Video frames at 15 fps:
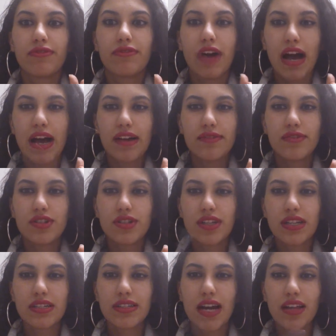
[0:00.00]
$5 or
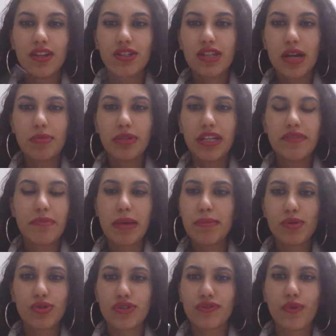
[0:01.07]
$6, I believe.
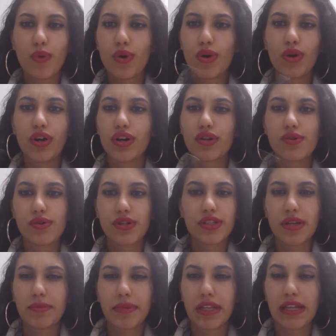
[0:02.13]
Maybe it was $4 or
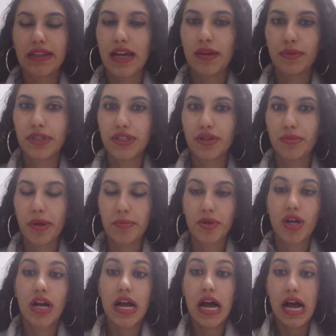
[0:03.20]
something like that. I really don't
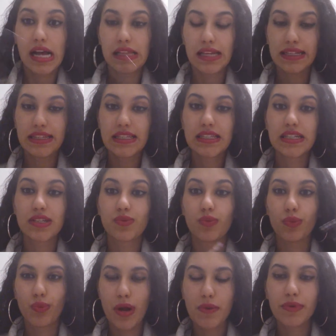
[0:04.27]
remember. I like this because
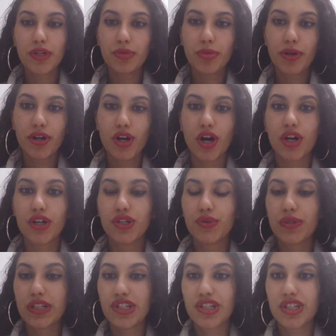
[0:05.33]
right when you put it on, you
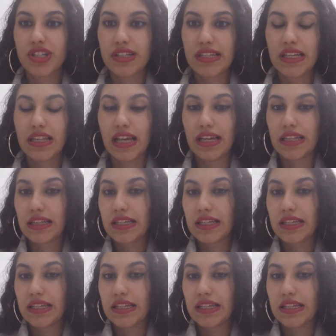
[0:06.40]
can just see like